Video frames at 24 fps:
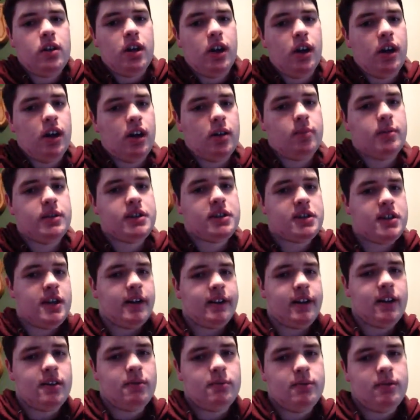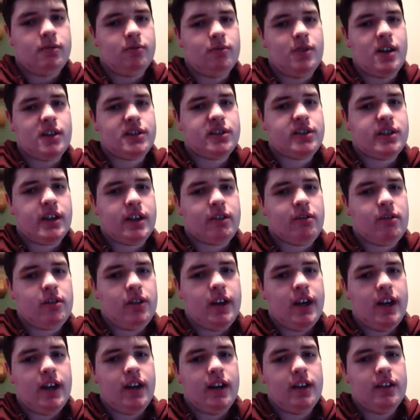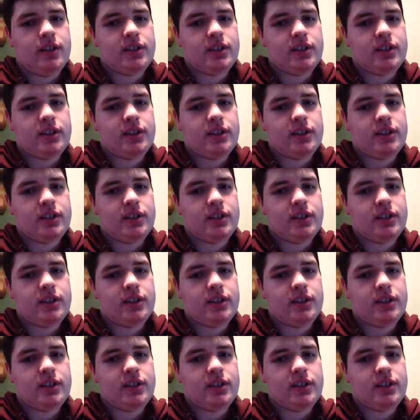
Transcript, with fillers: Um, it's not going to be wrestling related.